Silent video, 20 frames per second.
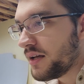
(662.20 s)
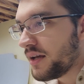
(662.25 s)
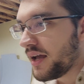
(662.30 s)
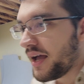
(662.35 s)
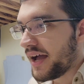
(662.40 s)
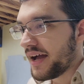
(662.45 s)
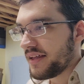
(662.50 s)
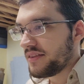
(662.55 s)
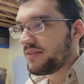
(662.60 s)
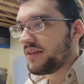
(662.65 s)

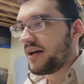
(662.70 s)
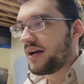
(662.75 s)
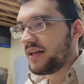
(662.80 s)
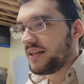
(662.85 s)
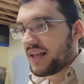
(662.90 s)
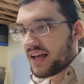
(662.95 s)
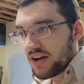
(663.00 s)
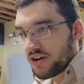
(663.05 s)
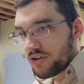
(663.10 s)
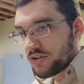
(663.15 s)
And then
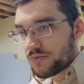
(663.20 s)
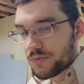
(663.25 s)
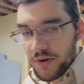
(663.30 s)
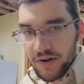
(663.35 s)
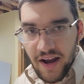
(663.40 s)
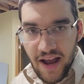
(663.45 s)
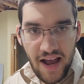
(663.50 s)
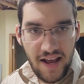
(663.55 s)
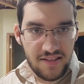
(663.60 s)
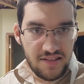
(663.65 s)
there's
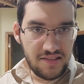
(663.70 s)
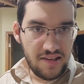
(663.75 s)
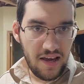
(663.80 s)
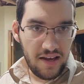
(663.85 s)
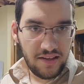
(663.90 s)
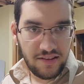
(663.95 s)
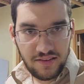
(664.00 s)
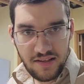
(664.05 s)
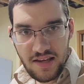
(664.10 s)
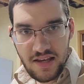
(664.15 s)
where Aztec
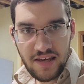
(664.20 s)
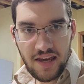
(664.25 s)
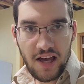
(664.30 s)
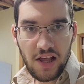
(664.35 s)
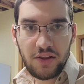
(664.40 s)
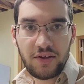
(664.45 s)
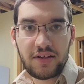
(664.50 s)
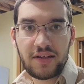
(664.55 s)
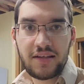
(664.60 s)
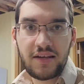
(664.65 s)

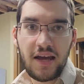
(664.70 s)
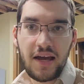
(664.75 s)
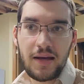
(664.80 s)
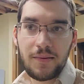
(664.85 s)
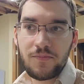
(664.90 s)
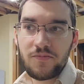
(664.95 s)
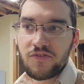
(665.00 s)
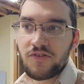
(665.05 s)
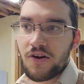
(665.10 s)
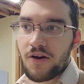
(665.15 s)
decaling
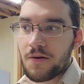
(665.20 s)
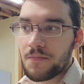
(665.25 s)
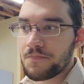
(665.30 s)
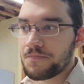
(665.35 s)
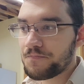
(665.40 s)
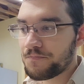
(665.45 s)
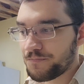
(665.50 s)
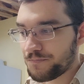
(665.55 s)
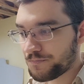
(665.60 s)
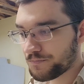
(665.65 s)
came from,